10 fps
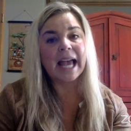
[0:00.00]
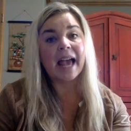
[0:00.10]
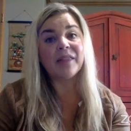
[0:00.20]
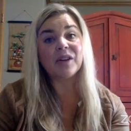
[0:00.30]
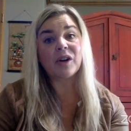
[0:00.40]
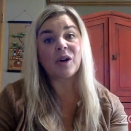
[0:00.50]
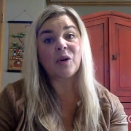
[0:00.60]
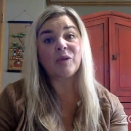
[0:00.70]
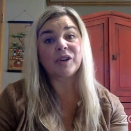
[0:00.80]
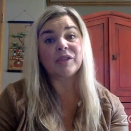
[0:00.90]
And there are
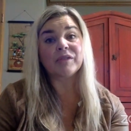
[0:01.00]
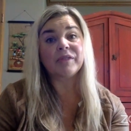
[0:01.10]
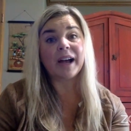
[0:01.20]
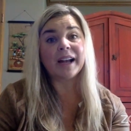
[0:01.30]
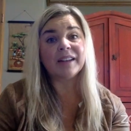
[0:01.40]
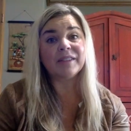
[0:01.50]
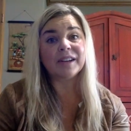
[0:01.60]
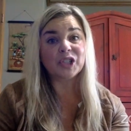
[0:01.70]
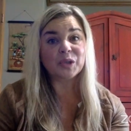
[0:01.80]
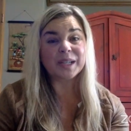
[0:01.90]
over
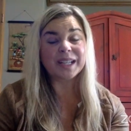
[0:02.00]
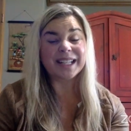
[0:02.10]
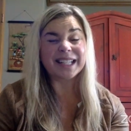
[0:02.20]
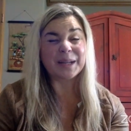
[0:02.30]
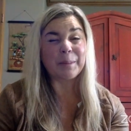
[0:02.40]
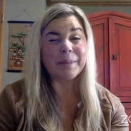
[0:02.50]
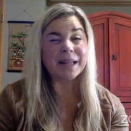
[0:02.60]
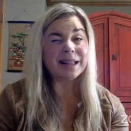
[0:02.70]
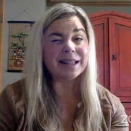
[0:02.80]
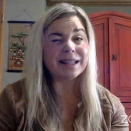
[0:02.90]
500
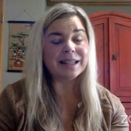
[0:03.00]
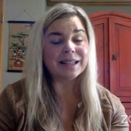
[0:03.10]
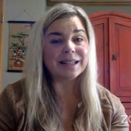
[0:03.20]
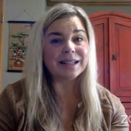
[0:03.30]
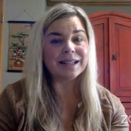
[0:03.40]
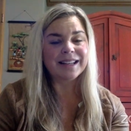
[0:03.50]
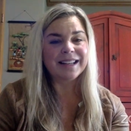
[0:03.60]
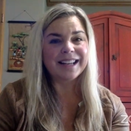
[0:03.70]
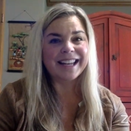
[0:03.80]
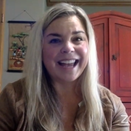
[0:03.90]
million
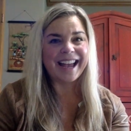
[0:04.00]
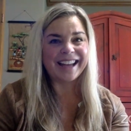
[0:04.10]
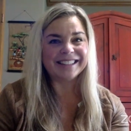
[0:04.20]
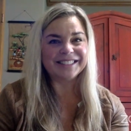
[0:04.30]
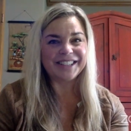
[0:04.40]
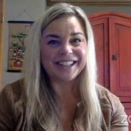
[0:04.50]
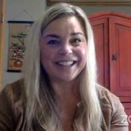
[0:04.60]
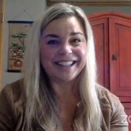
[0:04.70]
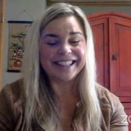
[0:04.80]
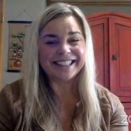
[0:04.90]

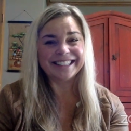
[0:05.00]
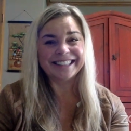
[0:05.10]
catalog